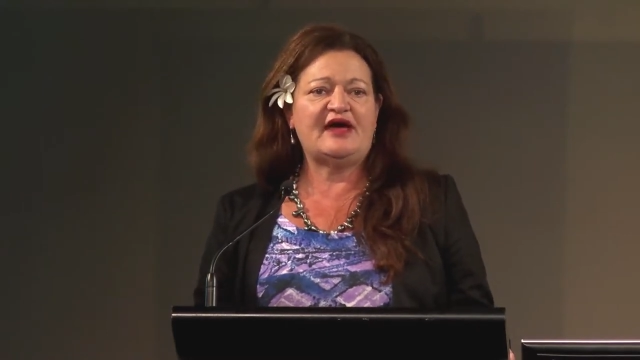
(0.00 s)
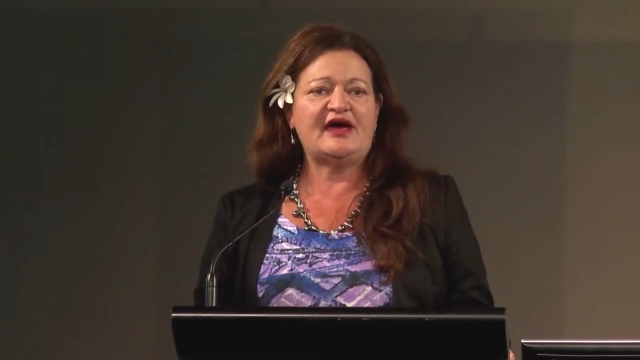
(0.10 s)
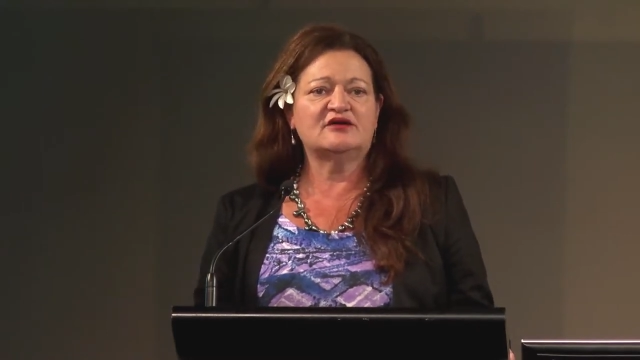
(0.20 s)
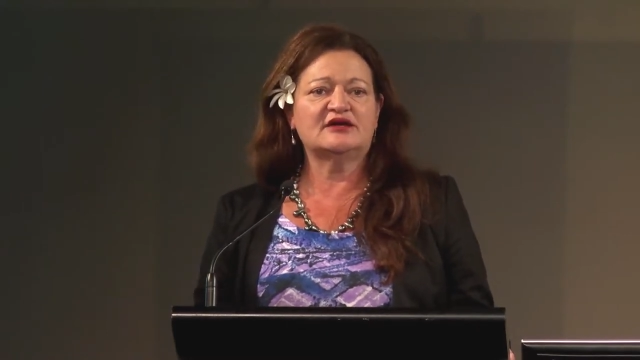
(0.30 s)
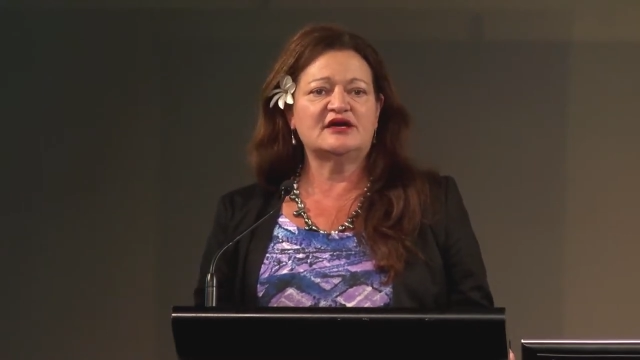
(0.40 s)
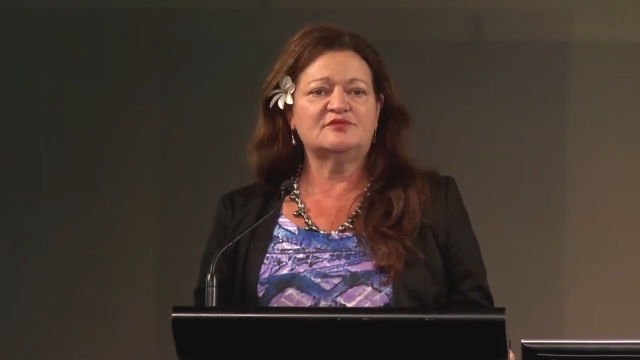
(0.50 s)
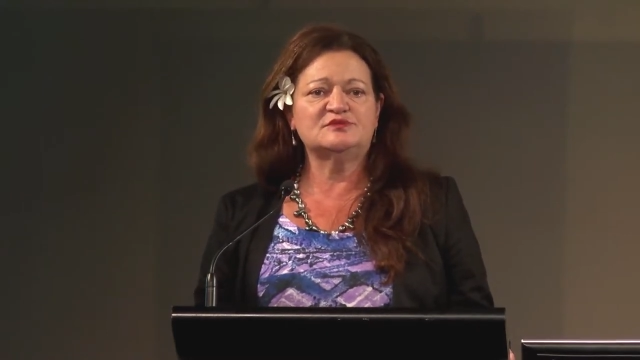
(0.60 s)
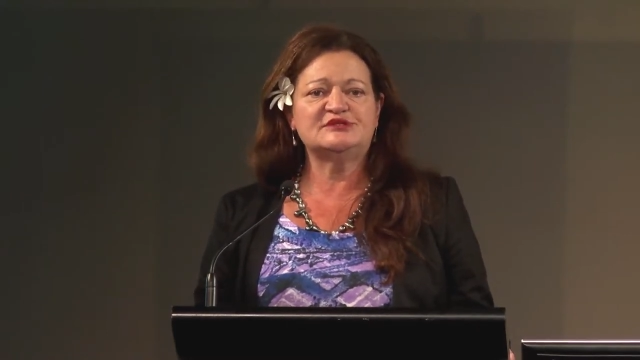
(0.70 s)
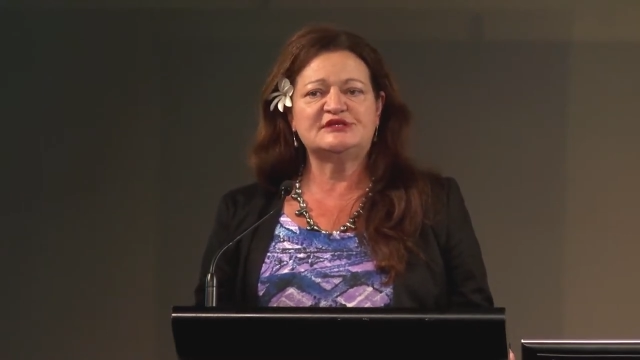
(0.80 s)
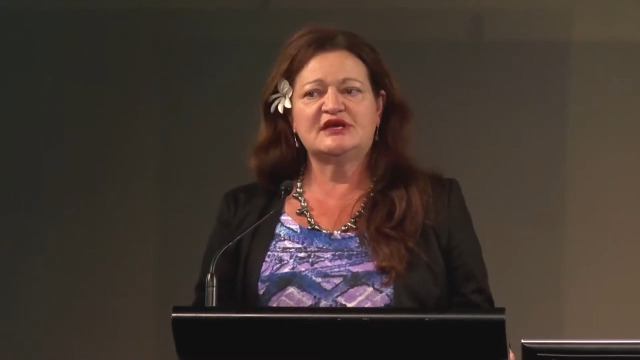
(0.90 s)

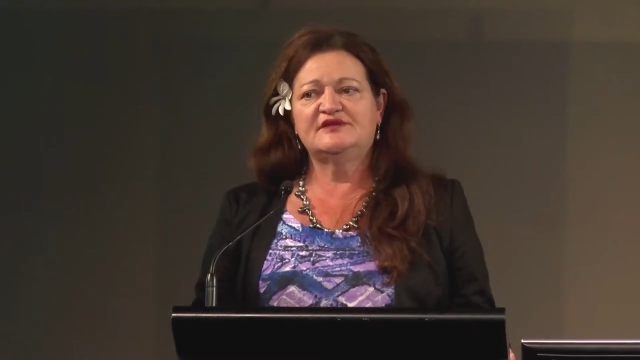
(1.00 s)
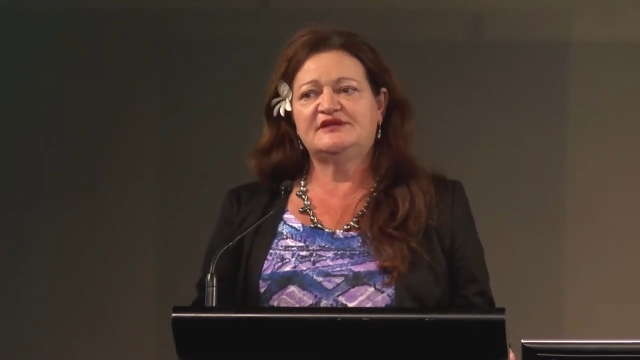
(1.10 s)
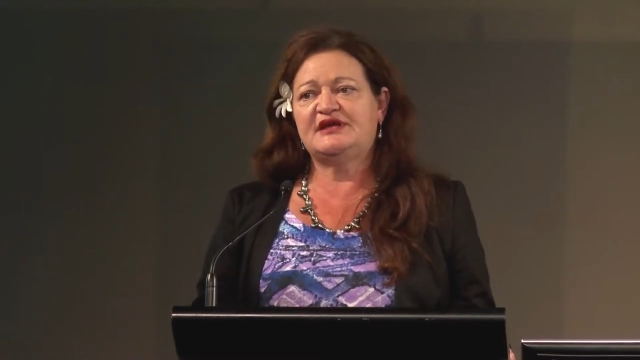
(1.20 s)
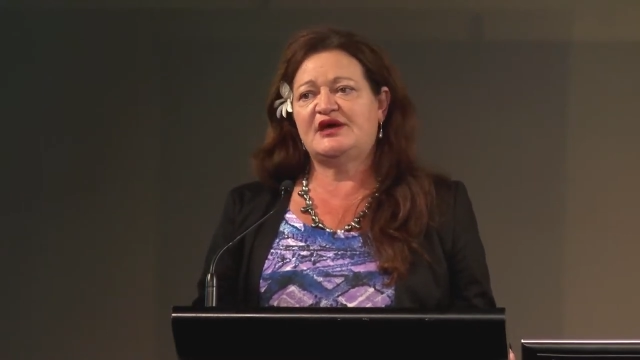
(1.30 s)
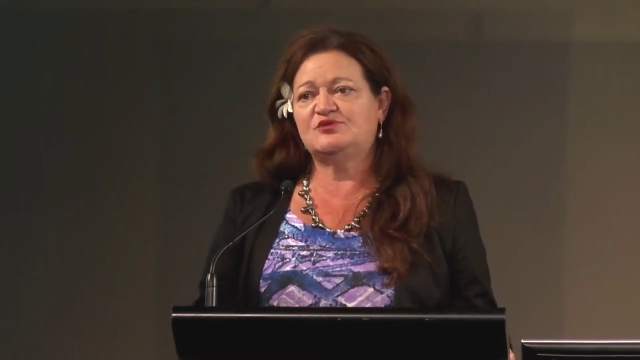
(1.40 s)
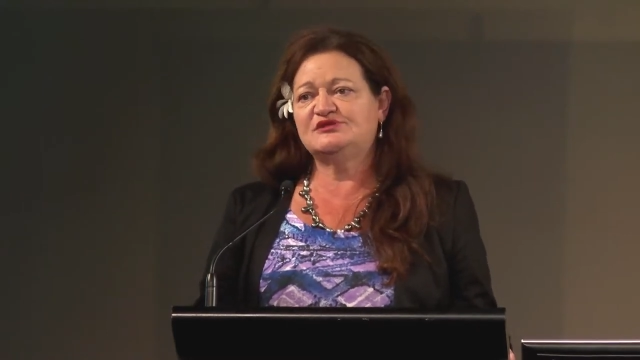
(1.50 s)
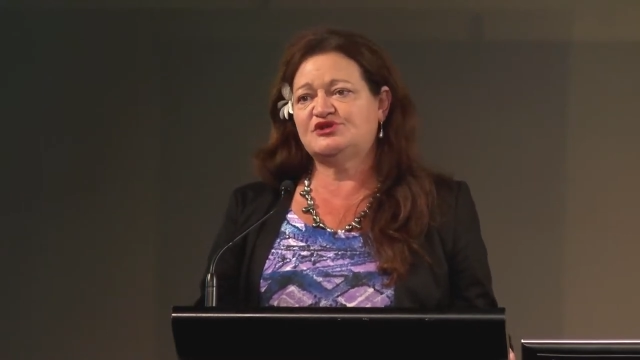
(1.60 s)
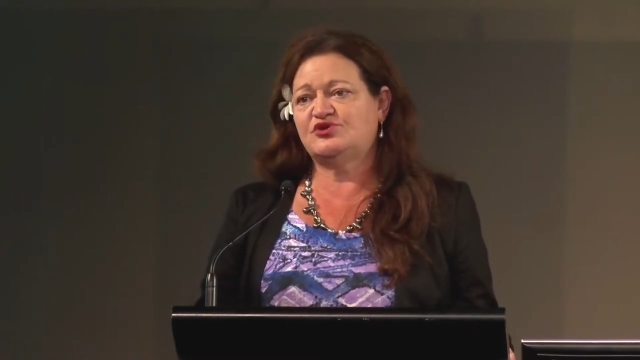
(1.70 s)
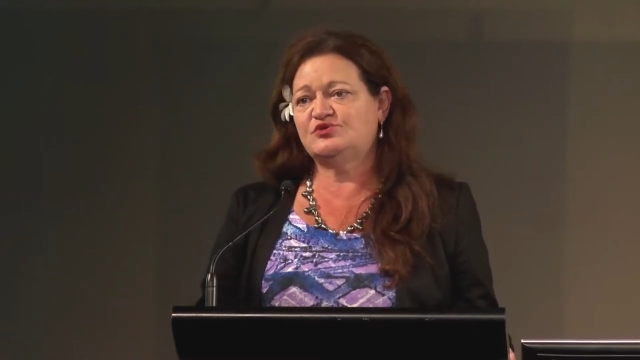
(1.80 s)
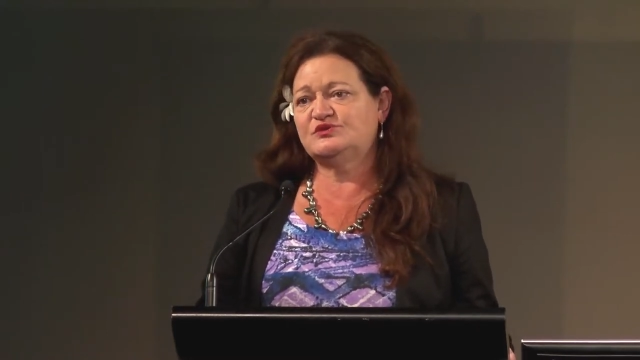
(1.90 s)
outcomes, that our
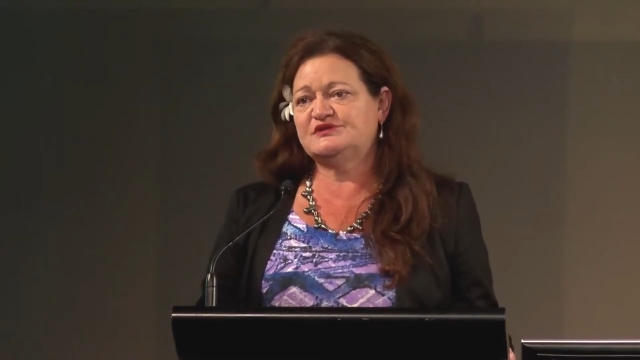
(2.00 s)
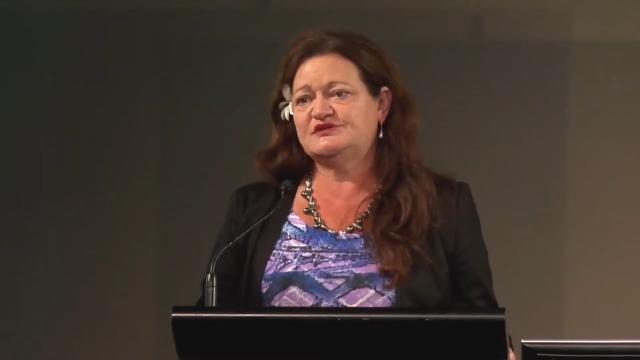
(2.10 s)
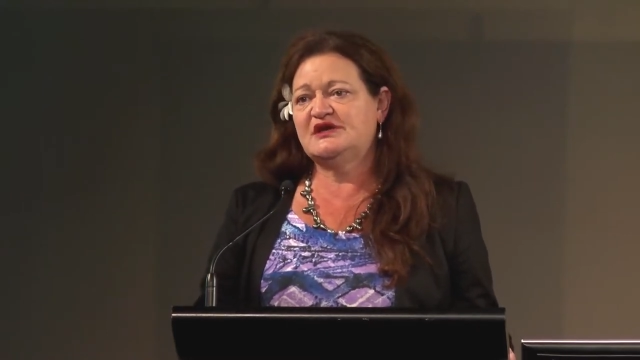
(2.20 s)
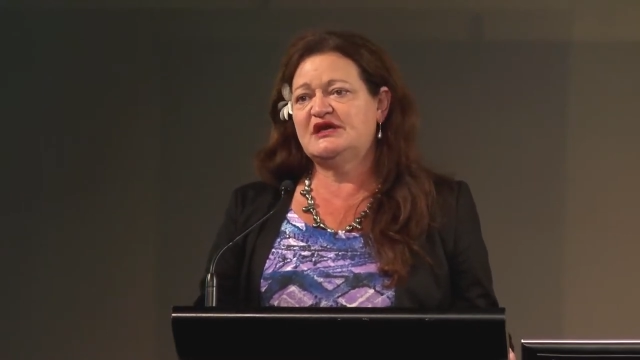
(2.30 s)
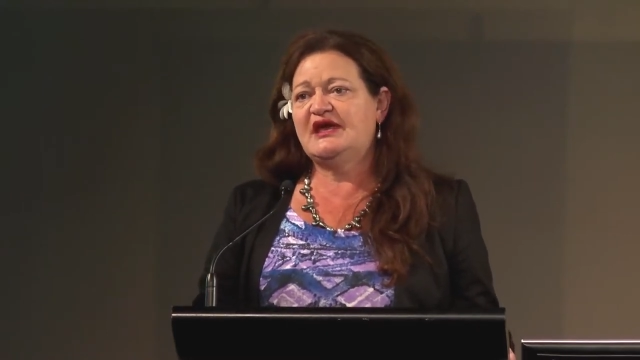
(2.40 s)
results,